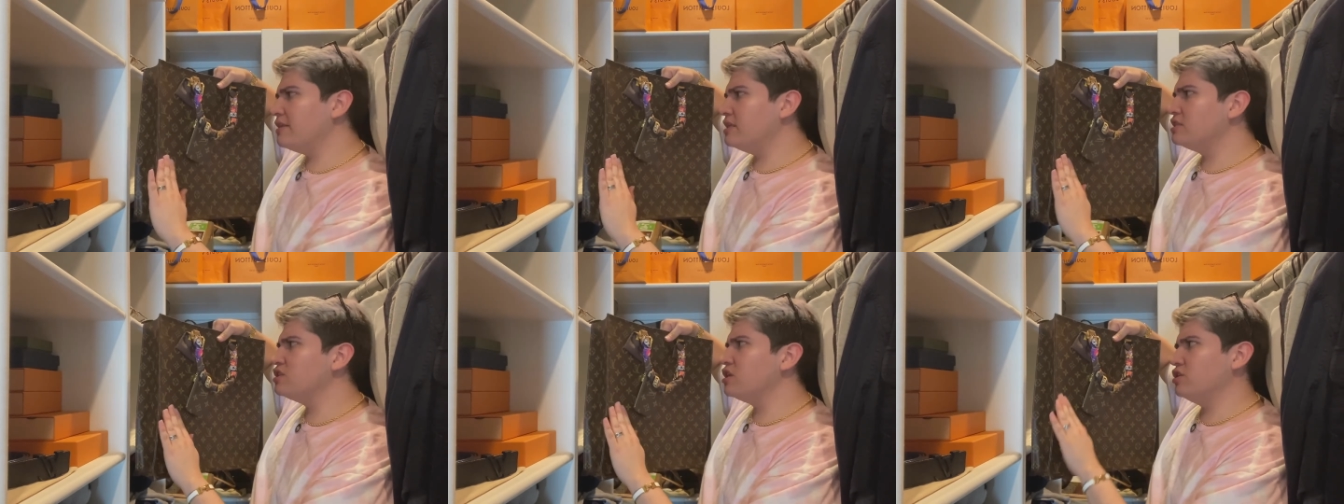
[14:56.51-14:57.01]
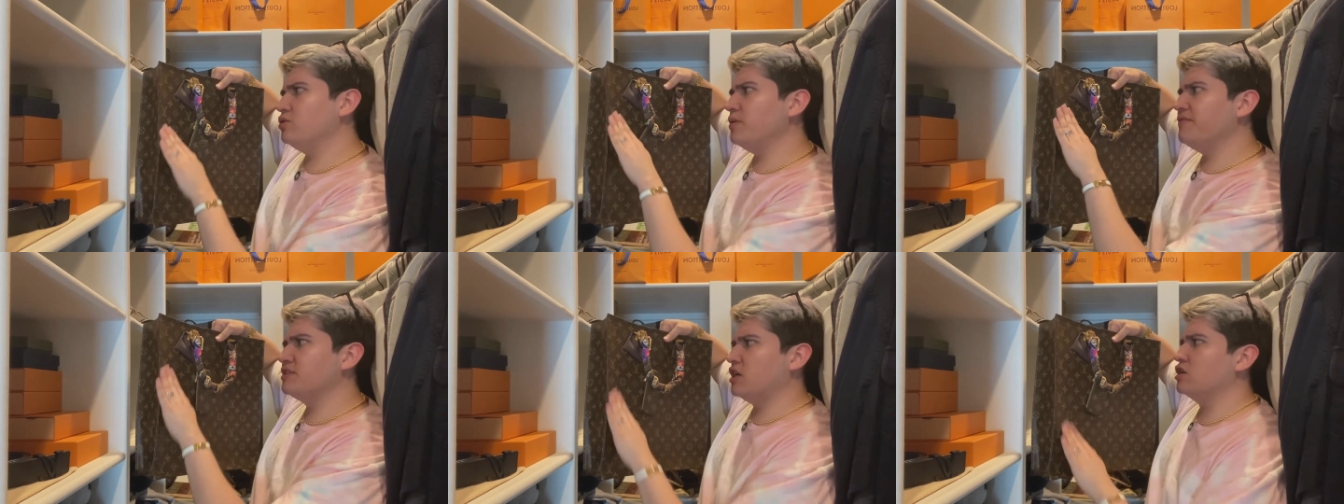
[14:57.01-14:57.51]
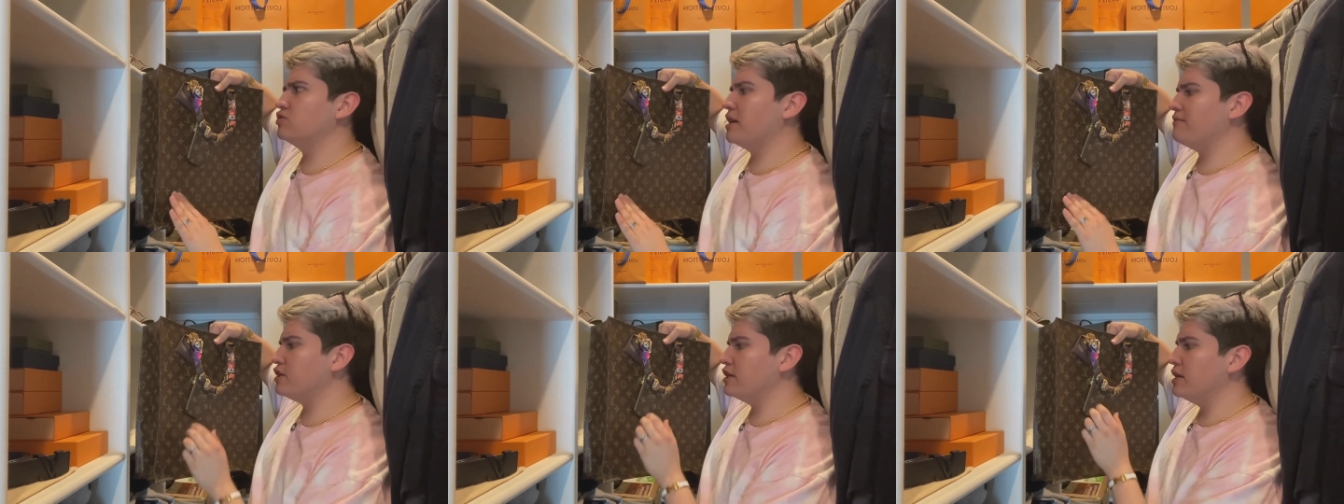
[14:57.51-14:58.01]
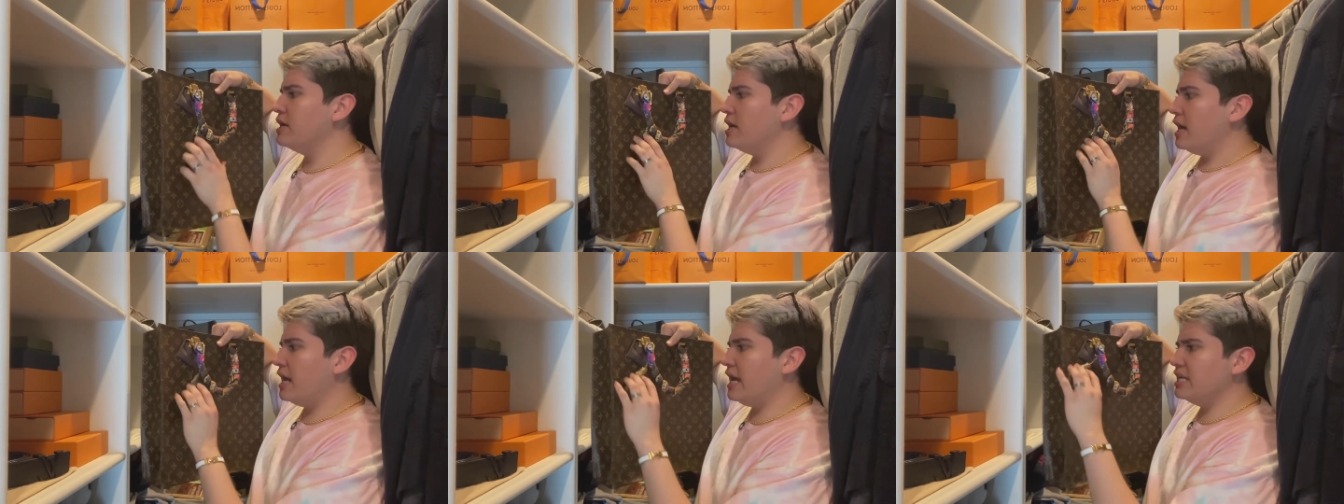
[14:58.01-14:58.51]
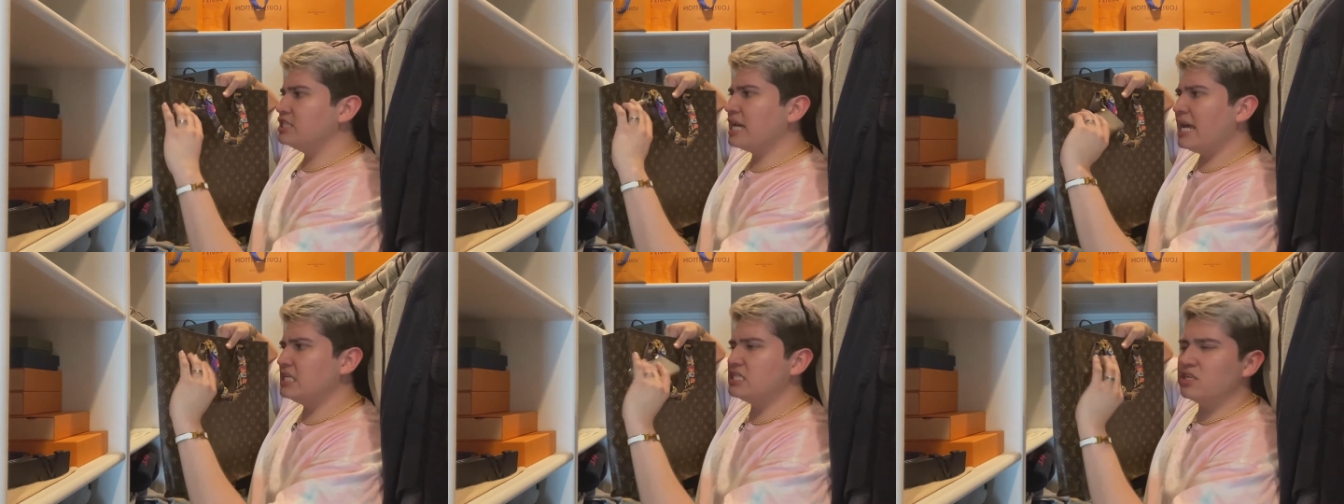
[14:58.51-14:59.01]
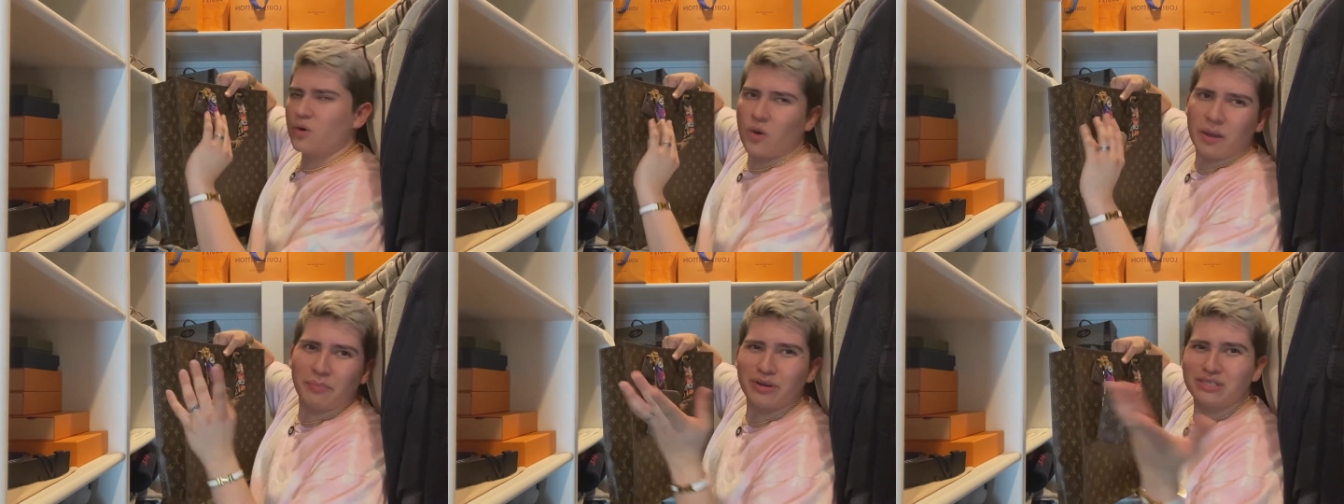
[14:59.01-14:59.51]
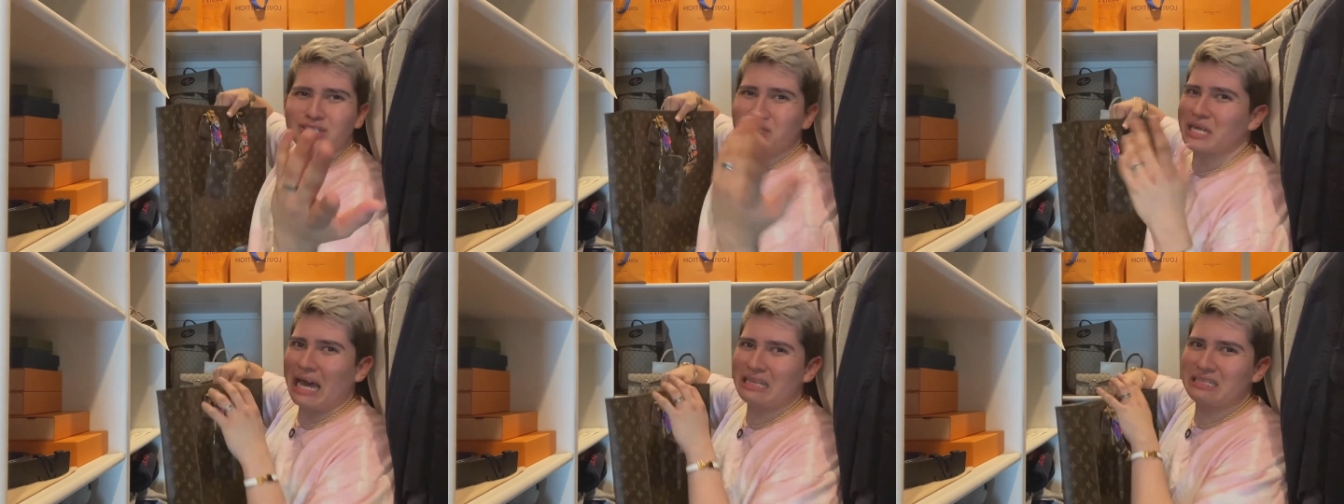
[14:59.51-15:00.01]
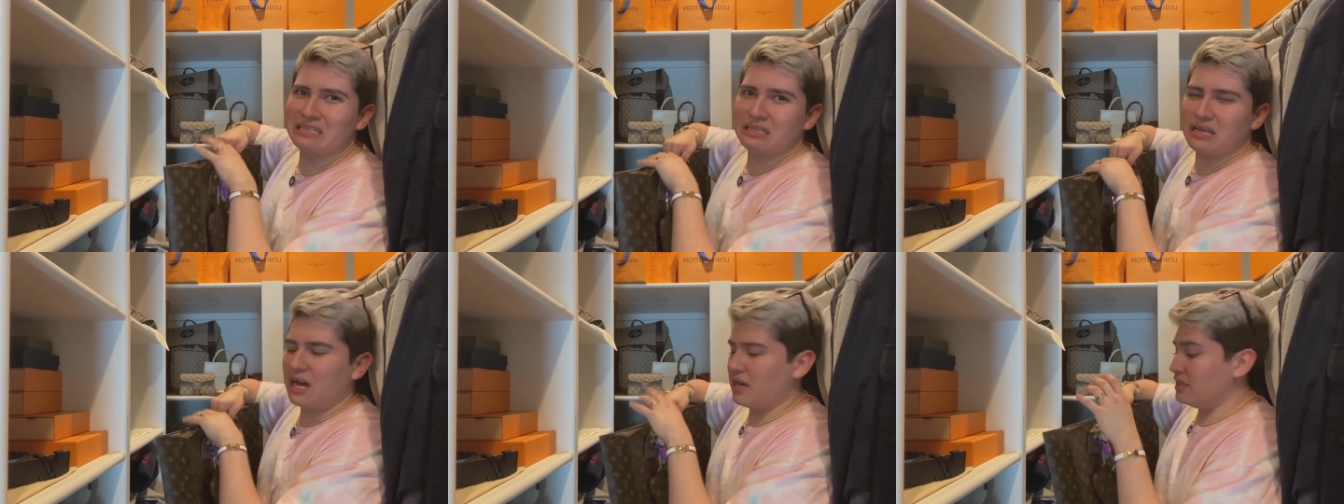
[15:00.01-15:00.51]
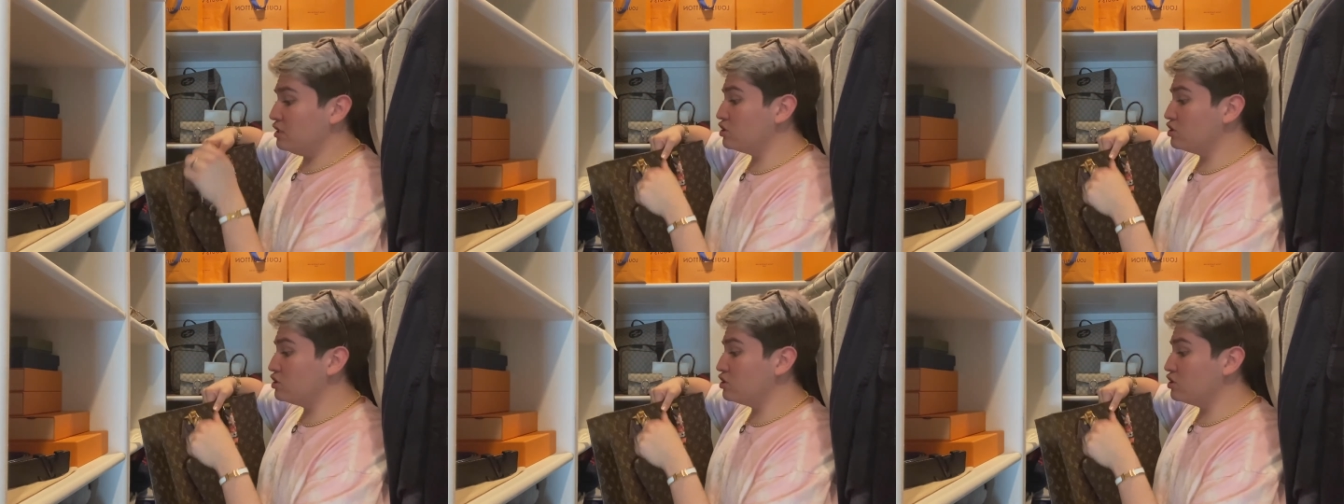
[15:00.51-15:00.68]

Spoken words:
This is a Louis Vuitton Traveler, and I just added this little coin purse just to add, and the